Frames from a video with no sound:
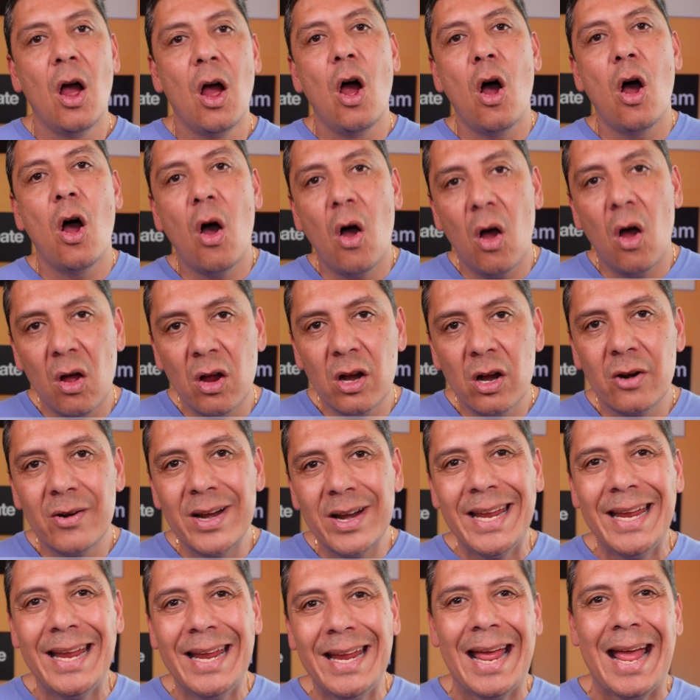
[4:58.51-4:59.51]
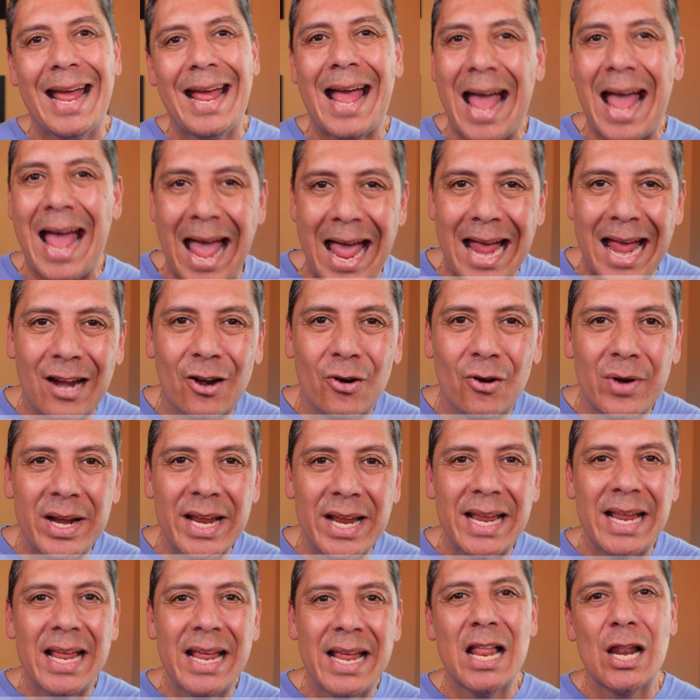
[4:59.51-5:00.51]
Hungry
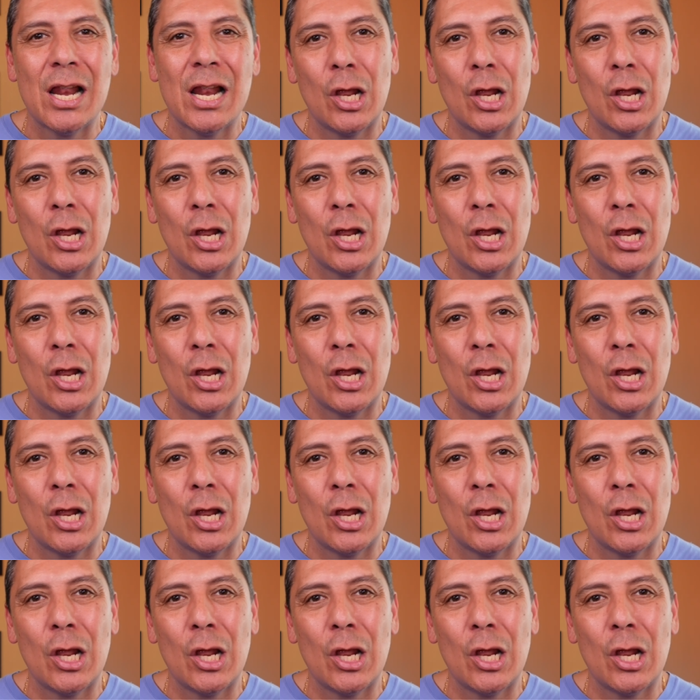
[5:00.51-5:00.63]
angry,